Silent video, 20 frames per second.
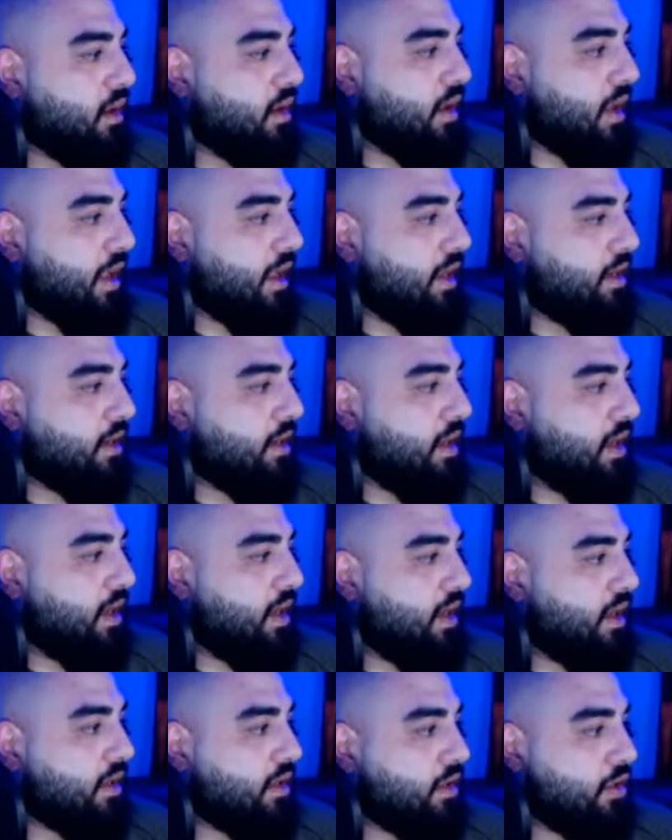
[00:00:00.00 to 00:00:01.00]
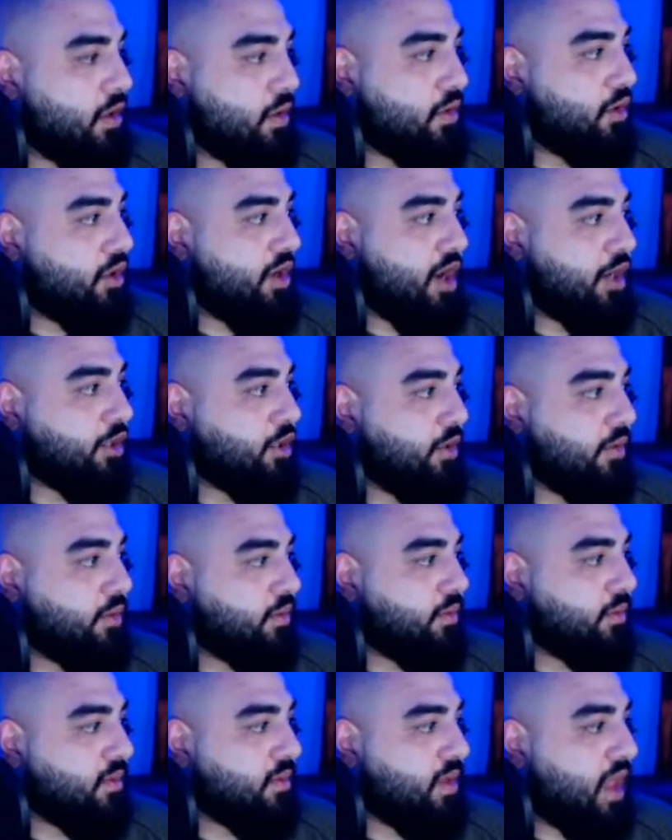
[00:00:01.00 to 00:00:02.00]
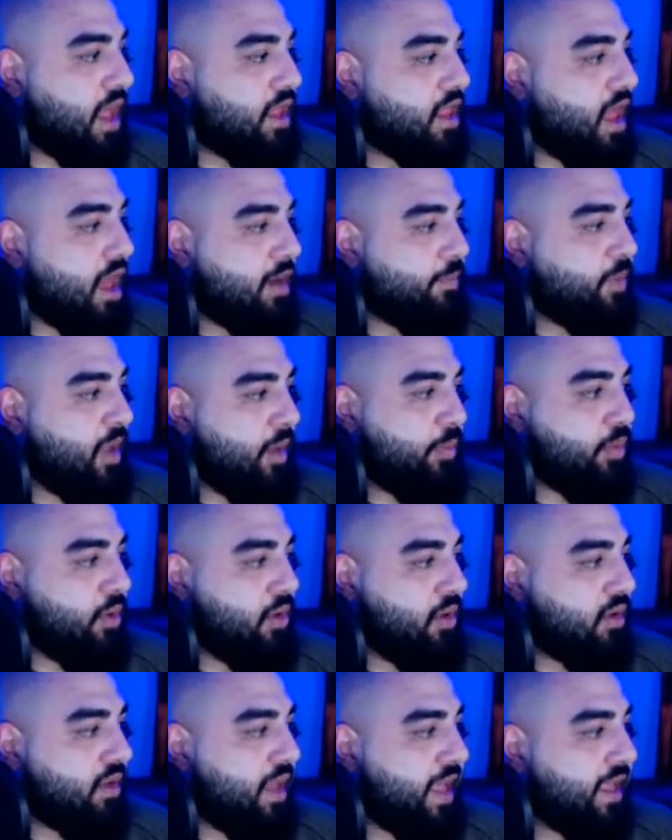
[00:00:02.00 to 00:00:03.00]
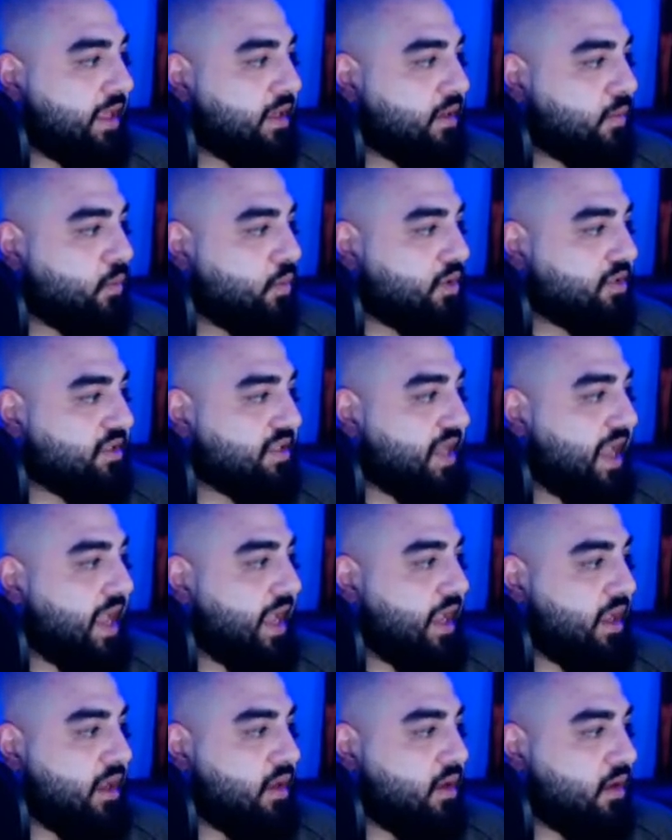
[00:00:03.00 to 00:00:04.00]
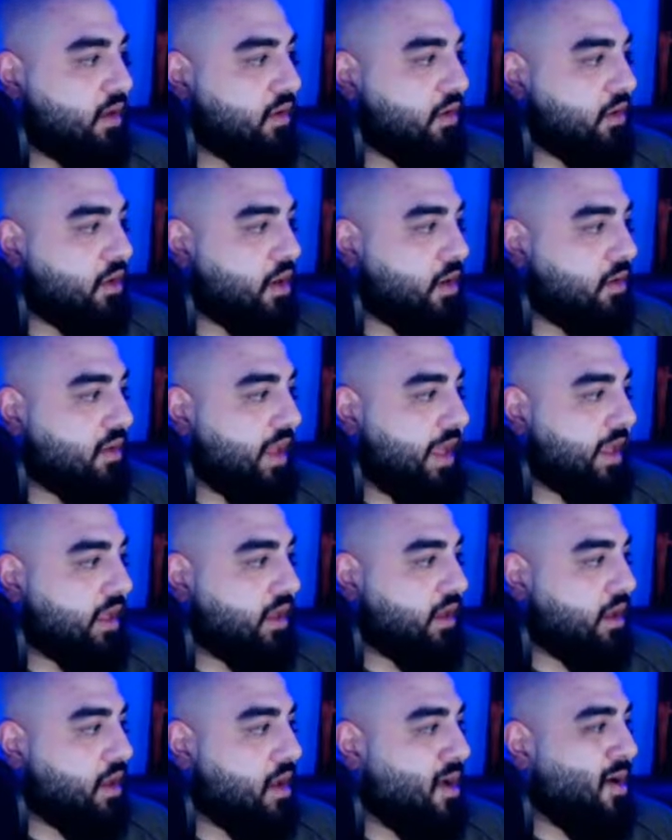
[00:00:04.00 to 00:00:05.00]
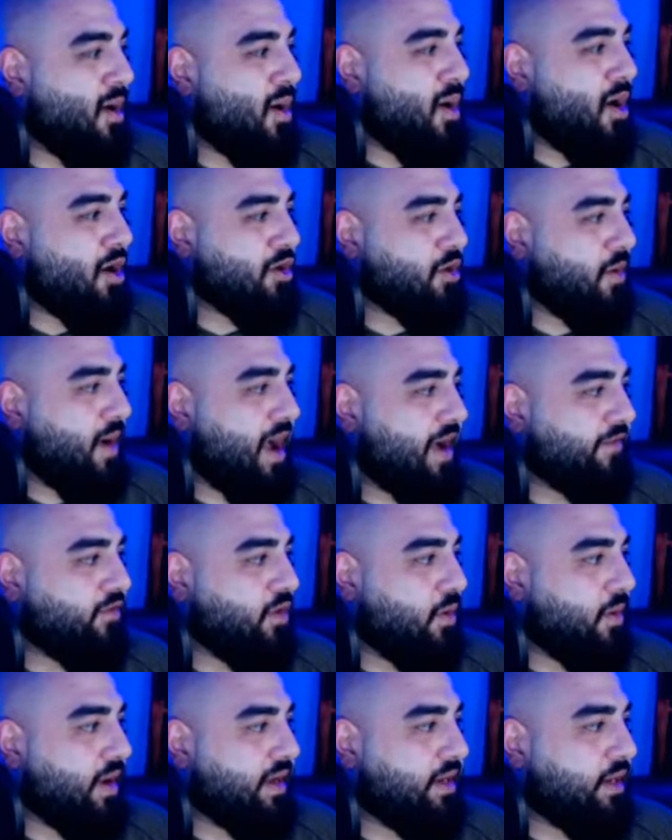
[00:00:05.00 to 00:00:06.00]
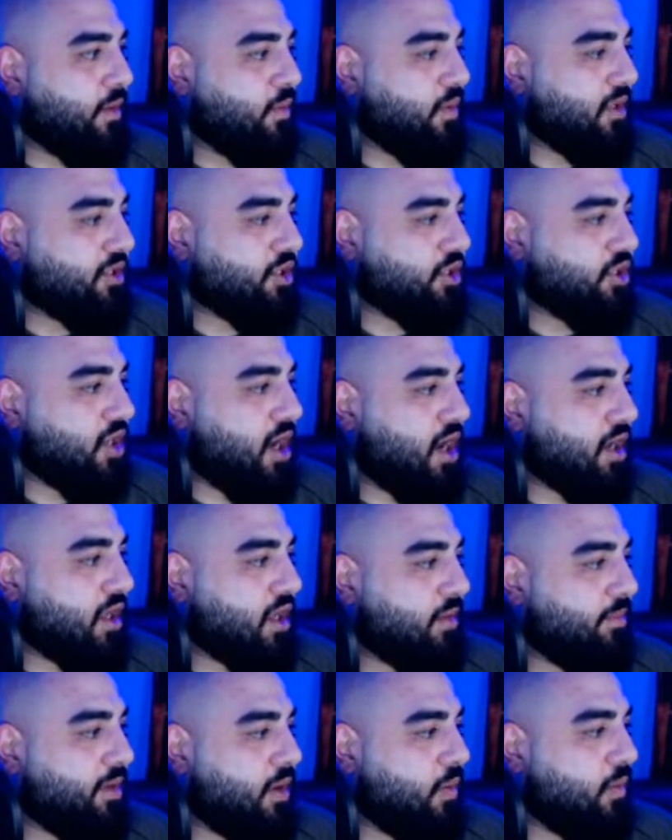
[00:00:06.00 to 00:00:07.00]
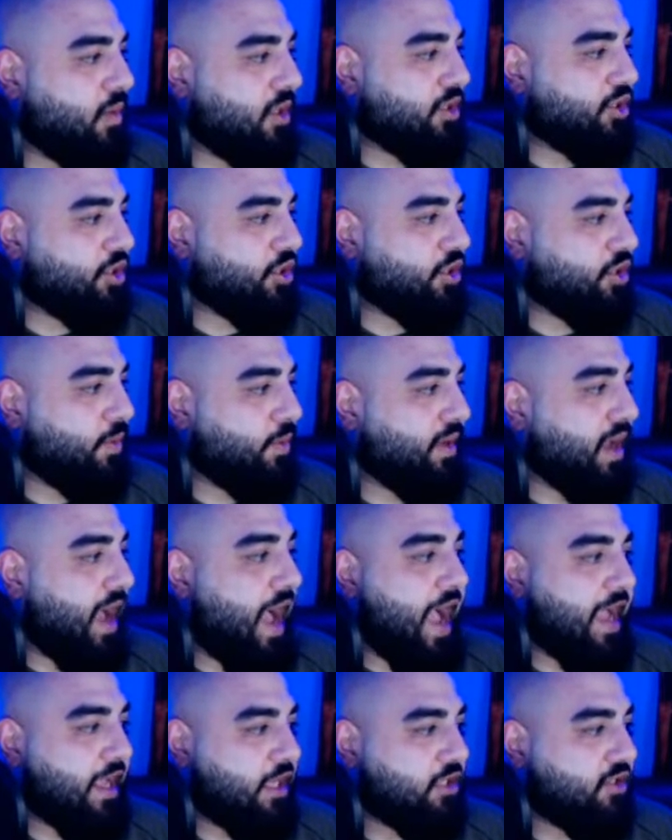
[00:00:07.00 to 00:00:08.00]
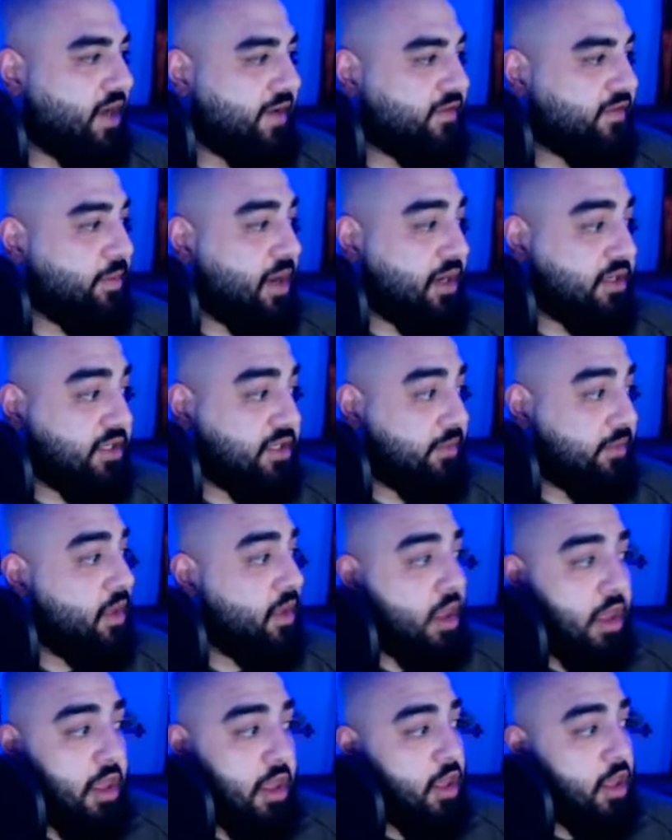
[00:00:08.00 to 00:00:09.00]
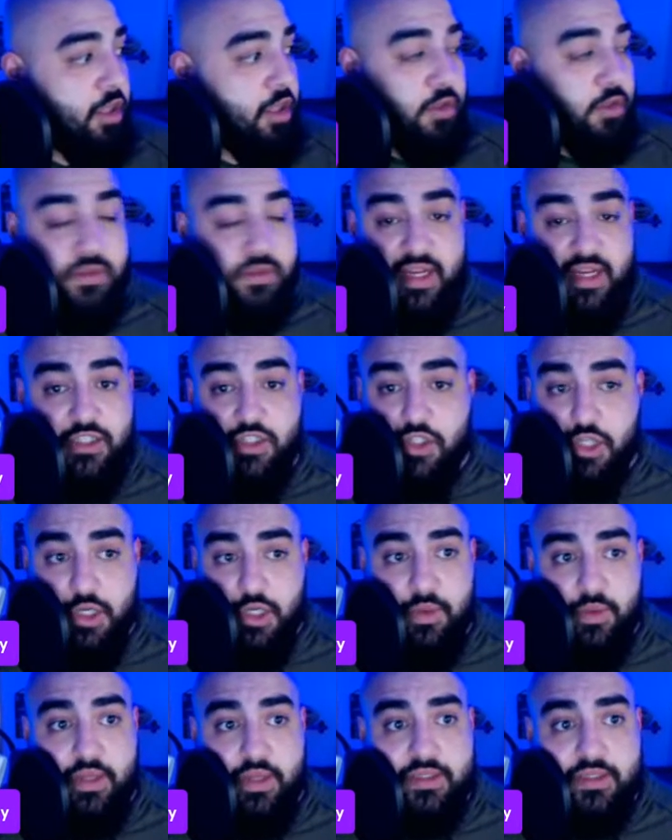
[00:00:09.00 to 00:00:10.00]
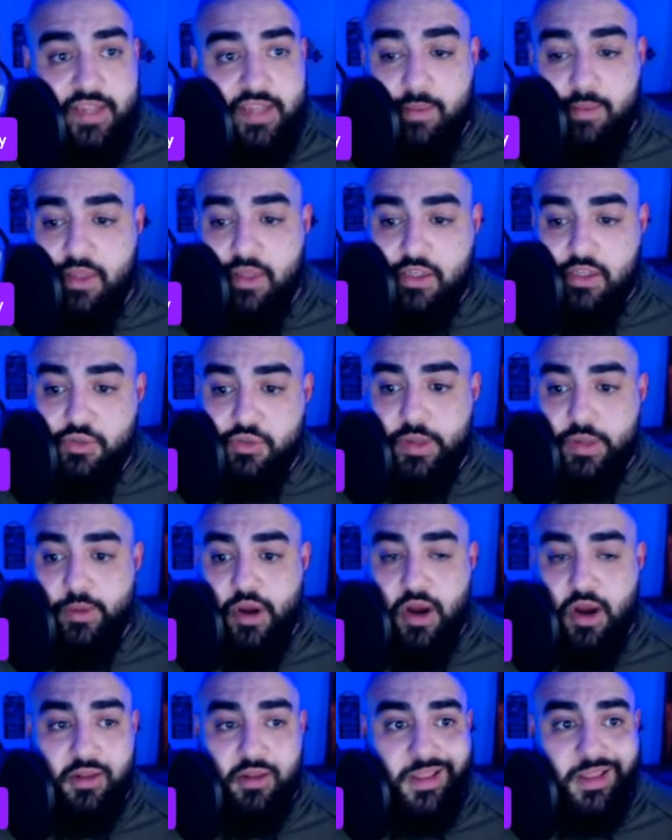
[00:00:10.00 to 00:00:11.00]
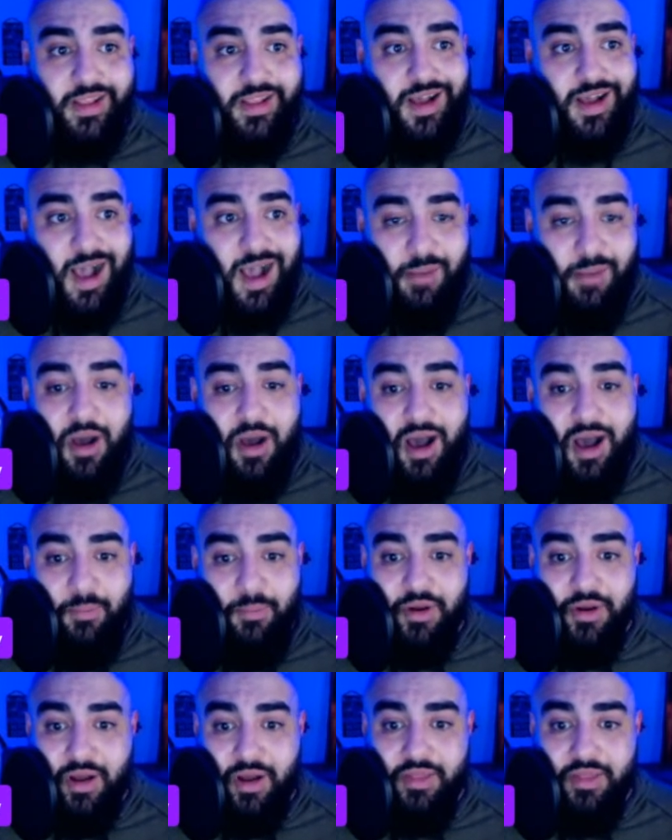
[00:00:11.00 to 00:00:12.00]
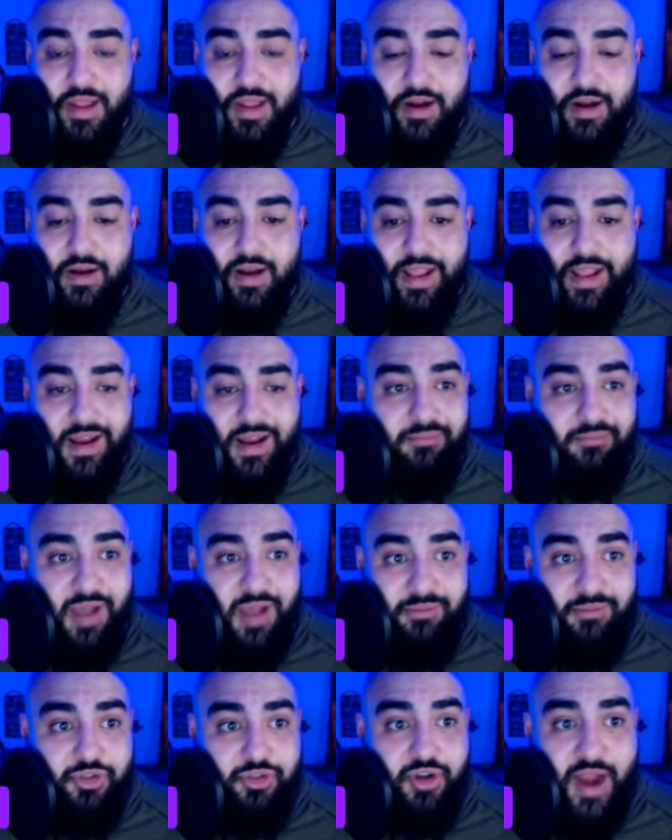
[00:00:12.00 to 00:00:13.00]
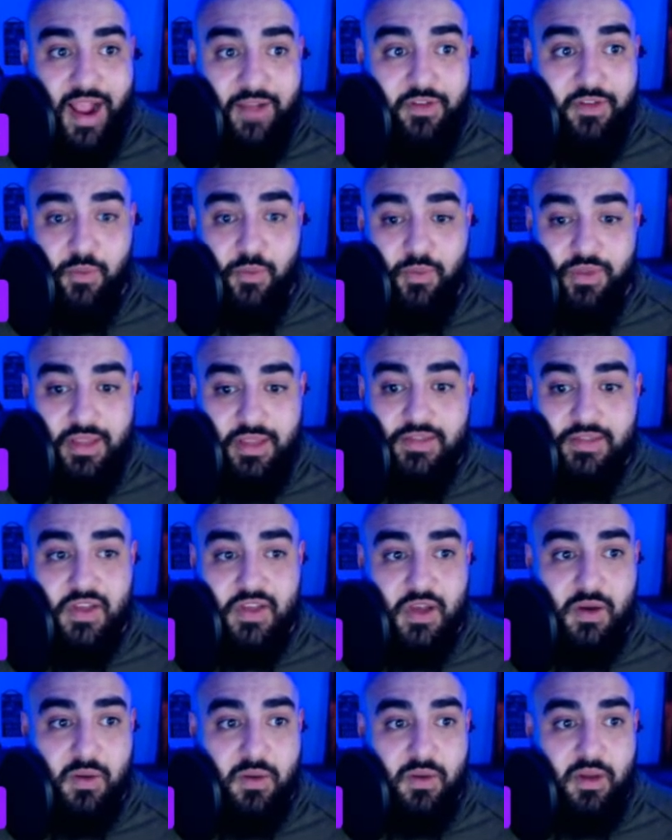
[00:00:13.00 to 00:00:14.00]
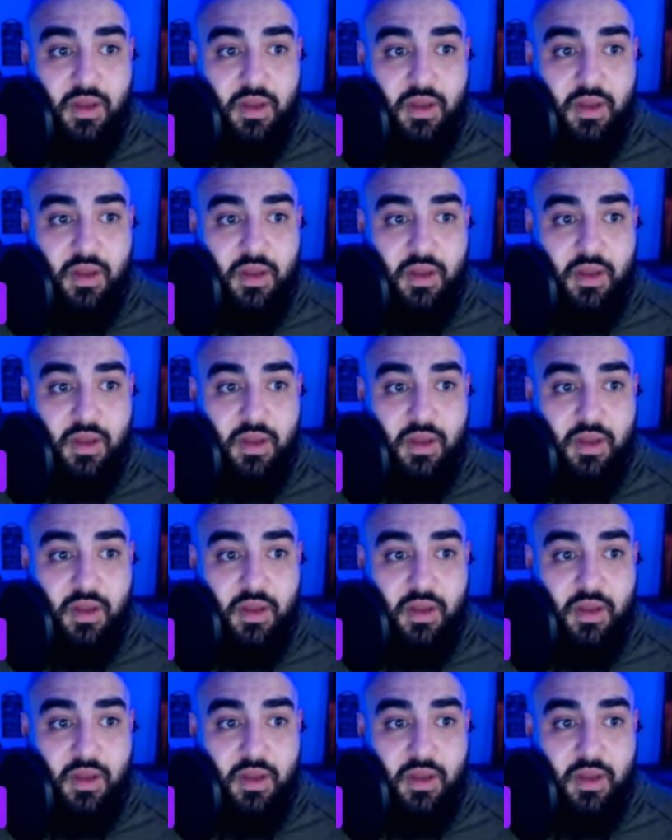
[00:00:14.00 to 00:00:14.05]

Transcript: and good on you. A lot of people will say, oh, you have no idea what you're talking about, what you're doing. I could draft a better team. You said, screw it. Send me the StreamYard link. I'm hopping on there and I'm drafting with Disco,